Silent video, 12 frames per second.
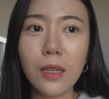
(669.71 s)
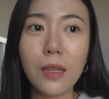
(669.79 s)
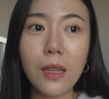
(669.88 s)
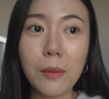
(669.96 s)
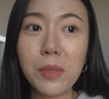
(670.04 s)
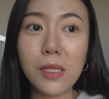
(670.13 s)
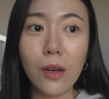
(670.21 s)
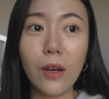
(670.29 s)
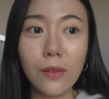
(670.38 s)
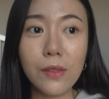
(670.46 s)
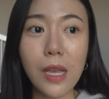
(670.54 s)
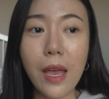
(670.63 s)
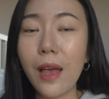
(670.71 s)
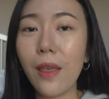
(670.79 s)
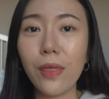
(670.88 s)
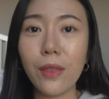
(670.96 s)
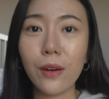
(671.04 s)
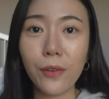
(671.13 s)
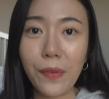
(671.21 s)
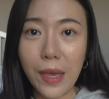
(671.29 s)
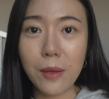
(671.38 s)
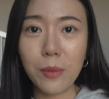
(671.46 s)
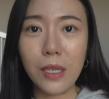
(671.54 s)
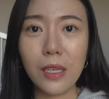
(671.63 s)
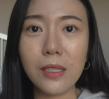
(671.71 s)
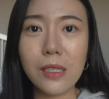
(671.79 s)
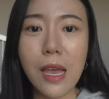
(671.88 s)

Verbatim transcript: themselves and their families.